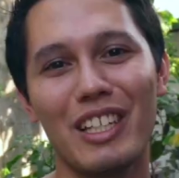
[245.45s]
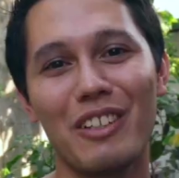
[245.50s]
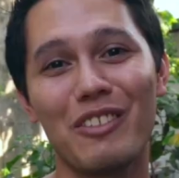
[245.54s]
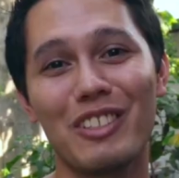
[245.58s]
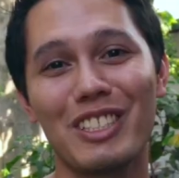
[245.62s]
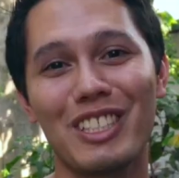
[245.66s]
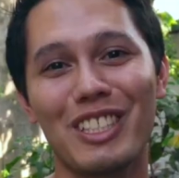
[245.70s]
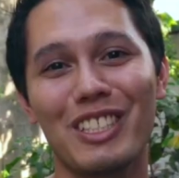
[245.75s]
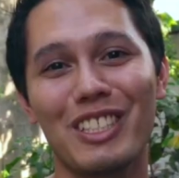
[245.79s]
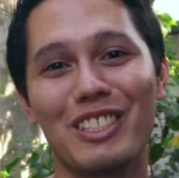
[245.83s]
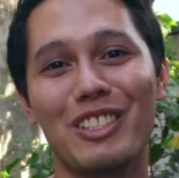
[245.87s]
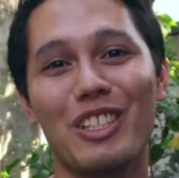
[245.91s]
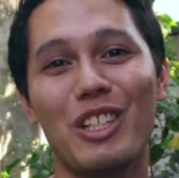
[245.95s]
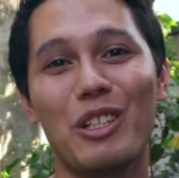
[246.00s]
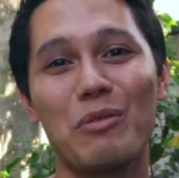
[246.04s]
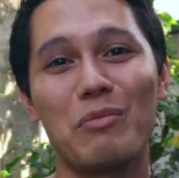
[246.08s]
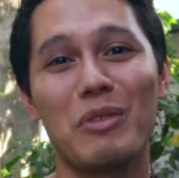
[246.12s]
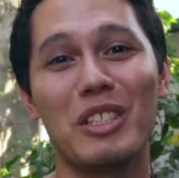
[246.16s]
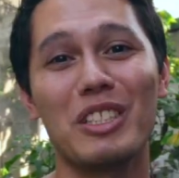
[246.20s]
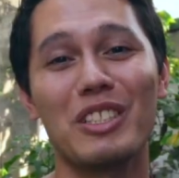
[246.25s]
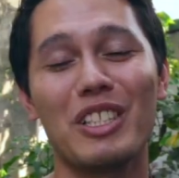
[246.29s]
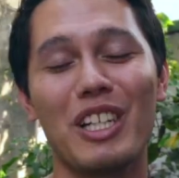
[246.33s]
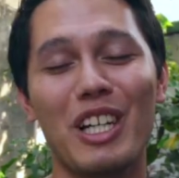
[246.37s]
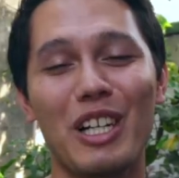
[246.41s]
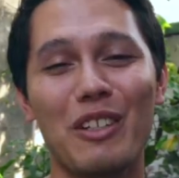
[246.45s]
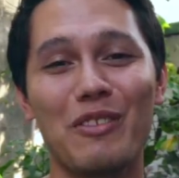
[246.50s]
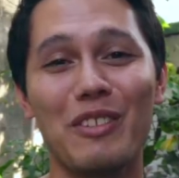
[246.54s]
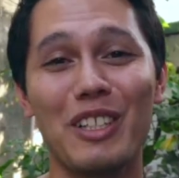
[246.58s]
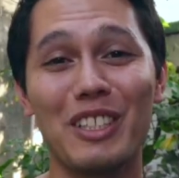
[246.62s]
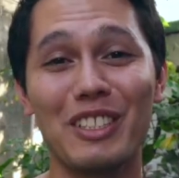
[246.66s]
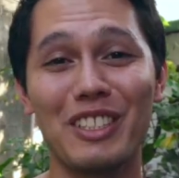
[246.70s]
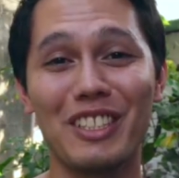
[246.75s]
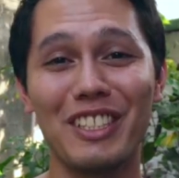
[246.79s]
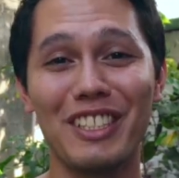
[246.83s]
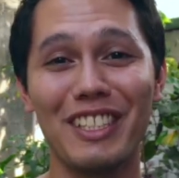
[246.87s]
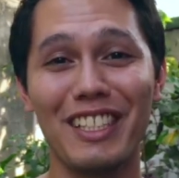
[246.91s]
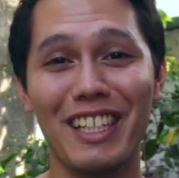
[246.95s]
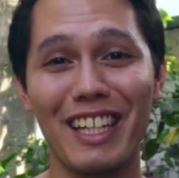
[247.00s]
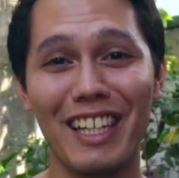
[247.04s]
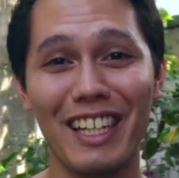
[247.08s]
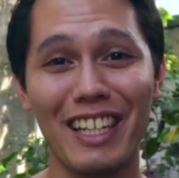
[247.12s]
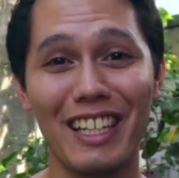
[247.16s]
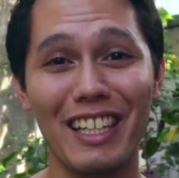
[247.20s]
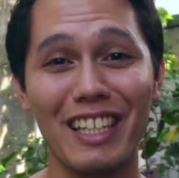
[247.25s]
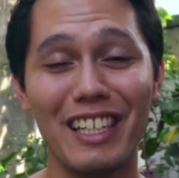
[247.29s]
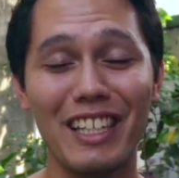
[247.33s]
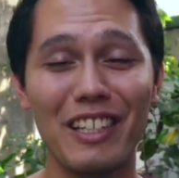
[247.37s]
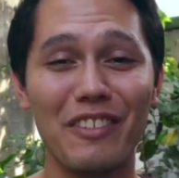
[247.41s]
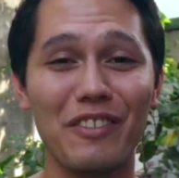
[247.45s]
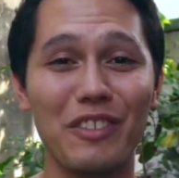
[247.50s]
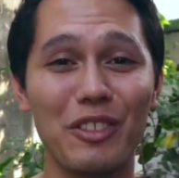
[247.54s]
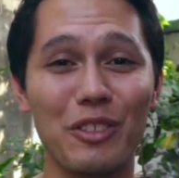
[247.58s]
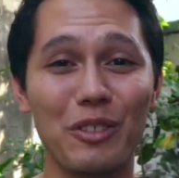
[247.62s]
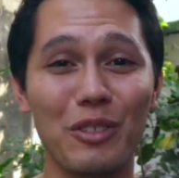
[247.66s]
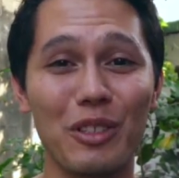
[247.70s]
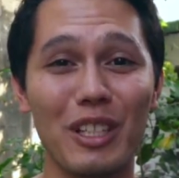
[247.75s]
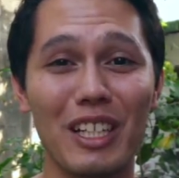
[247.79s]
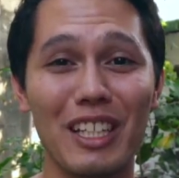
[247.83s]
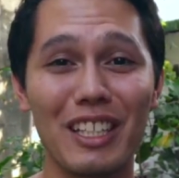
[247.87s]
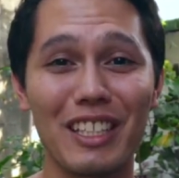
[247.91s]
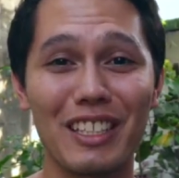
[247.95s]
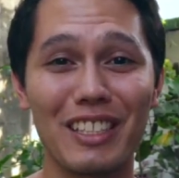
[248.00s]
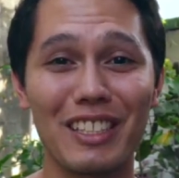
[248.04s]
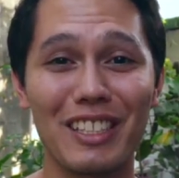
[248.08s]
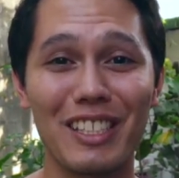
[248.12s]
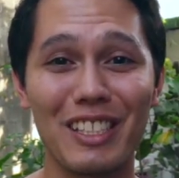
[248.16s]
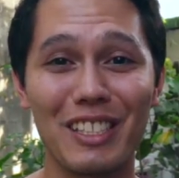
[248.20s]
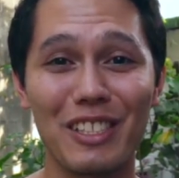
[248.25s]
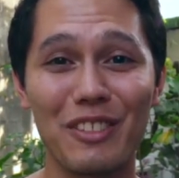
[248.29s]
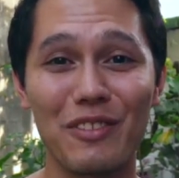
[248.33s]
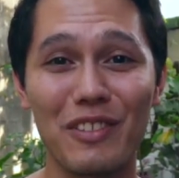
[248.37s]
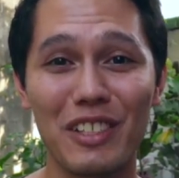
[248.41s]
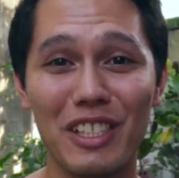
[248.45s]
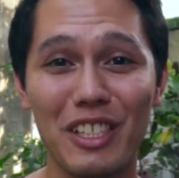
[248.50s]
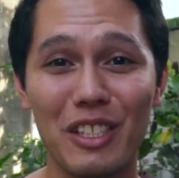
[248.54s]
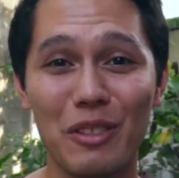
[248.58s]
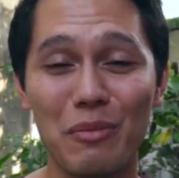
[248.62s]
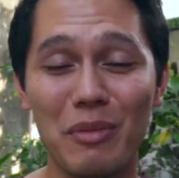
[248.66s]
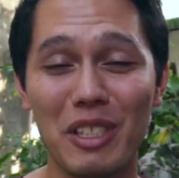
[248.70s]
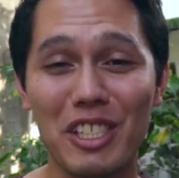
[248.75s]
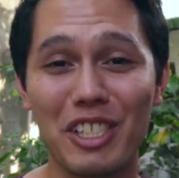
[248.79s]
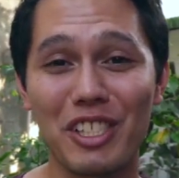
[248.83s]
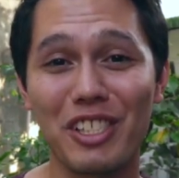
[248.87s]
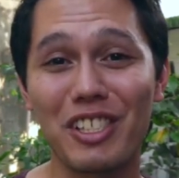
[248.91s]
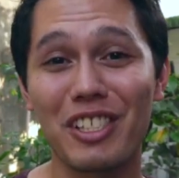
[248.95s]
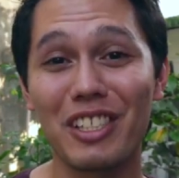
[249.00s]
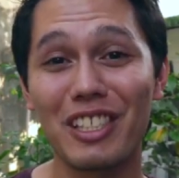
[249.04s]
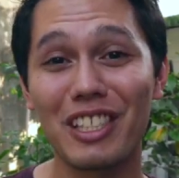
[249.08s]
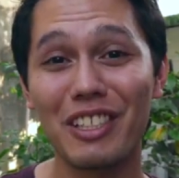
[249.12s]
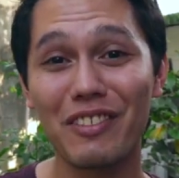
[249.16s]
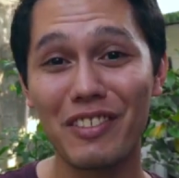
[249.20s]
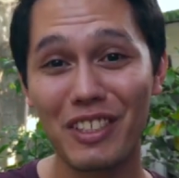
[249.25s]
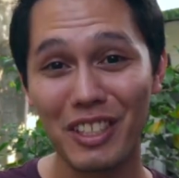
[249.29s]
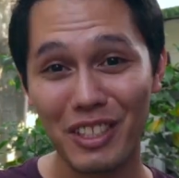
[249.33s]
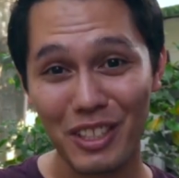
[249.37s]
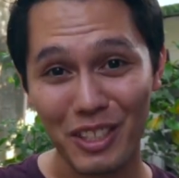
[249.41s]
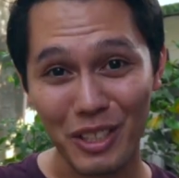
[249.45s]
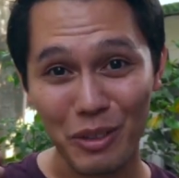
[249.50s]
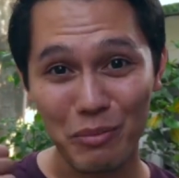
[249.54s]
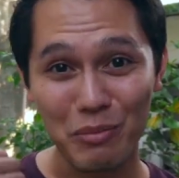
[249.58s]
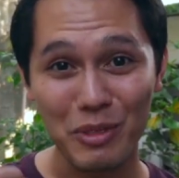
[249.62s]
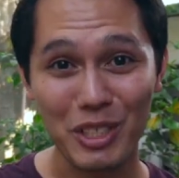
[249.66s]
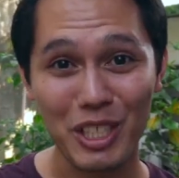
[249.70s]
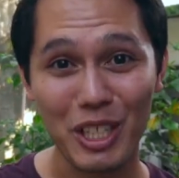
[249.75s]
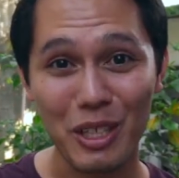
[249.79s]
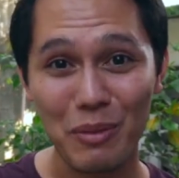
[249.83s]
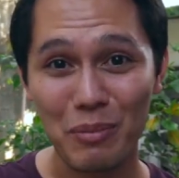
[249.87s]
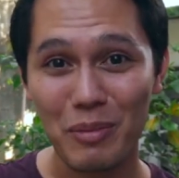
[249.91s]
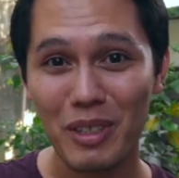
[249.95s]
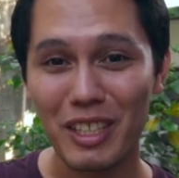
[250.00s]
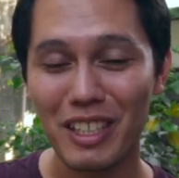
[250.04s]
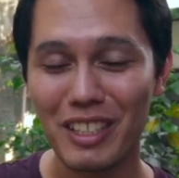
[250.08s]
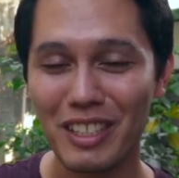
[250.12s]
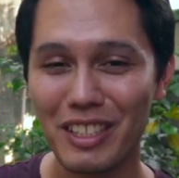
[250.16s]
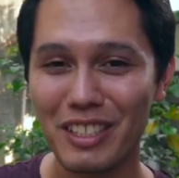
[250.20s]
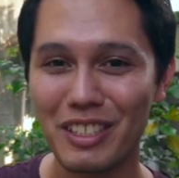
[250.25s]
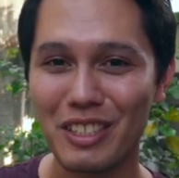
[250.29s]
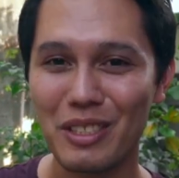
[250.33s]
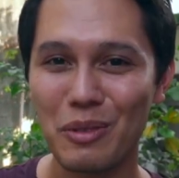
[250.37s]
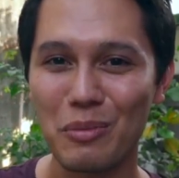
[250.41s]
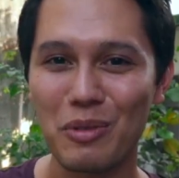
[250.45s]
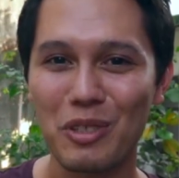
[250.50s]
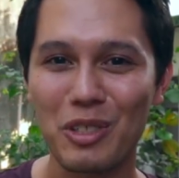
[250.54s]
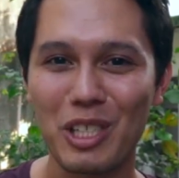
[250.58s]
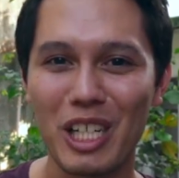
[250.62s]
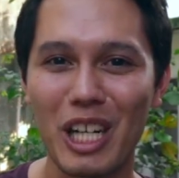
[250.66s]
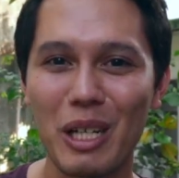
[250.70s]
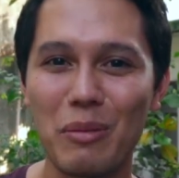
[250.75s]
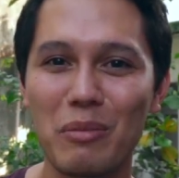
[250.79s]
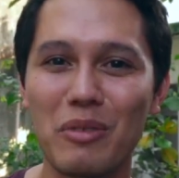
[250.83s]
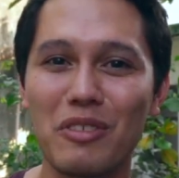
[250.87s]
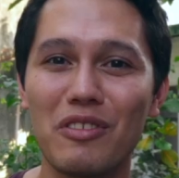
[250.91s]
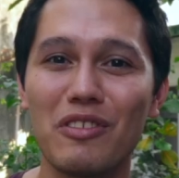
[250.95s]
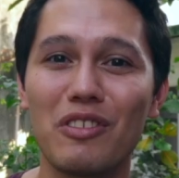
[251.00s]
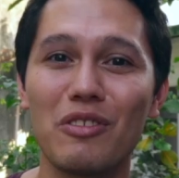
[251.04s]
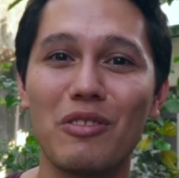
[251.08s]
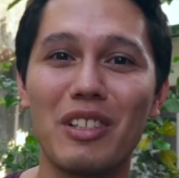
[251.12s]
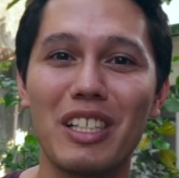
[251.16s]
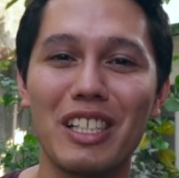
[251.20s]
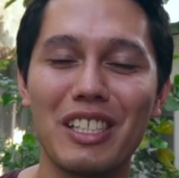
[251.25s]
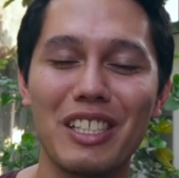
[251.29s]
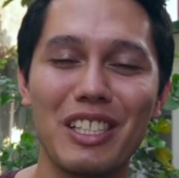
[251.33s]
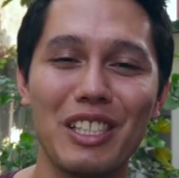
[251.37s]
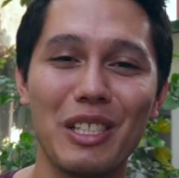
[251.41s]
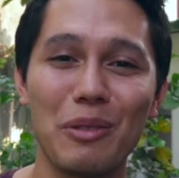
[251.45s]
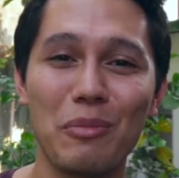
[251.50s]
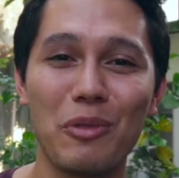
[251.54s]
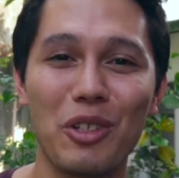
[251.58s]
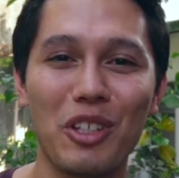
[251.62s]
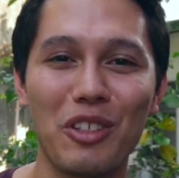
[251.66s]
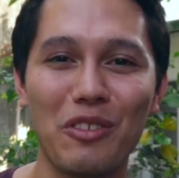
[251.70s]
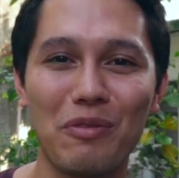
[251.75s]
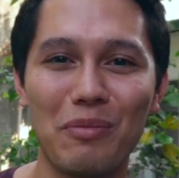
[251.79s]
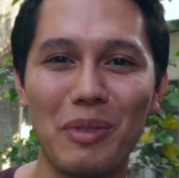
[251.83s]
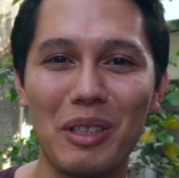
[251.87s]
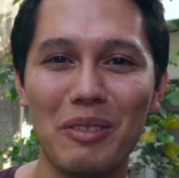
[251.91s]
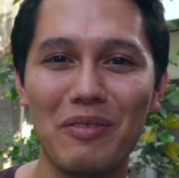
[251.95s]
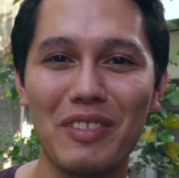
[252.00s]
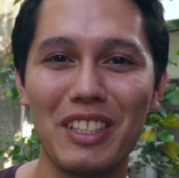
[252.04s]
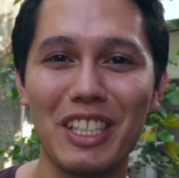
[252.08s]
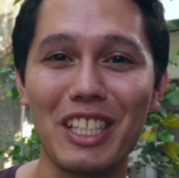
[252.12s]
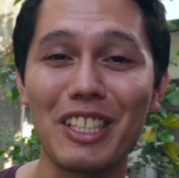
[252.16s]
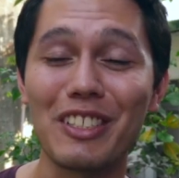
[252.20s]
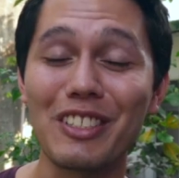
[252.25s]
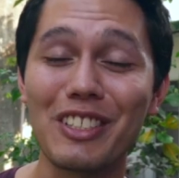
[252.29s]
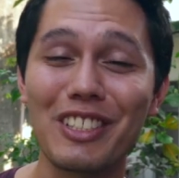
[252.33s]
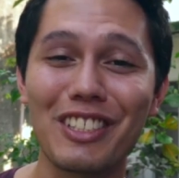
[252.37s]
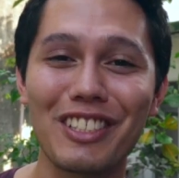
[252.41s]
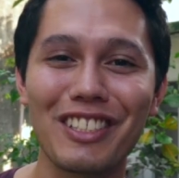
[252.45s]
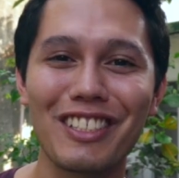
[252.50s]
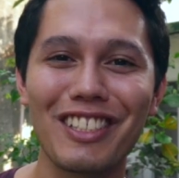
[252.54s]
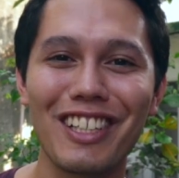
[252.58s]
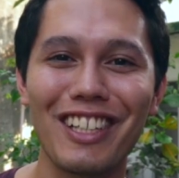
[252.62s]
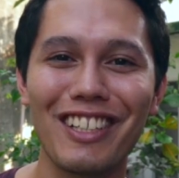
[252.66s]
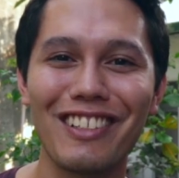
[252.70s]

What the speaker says: Anyways, that's all I'm going to talk about today. If you like this video, make sure to leave it a thumbs up and then subscribe if you want to see more of my videos.